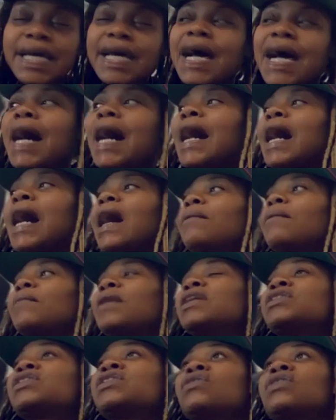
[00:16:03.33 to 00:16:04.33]
Yeah. Um,
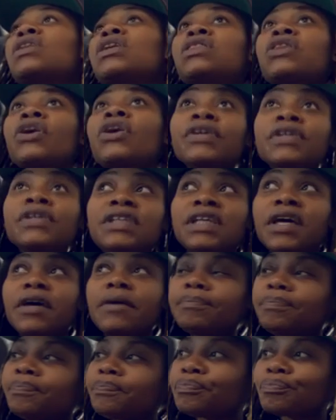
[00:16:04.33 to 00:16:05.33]
and so the third
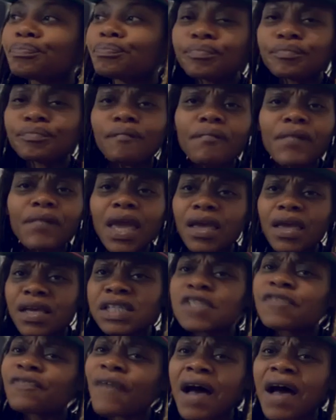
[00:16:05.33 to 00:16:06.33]
tip
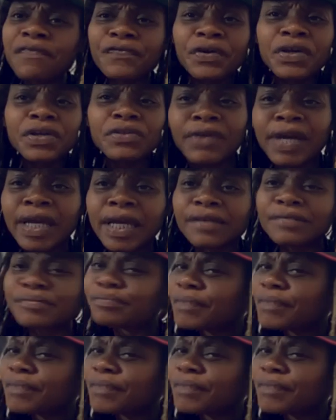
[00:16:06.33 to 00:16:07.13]
is five three three.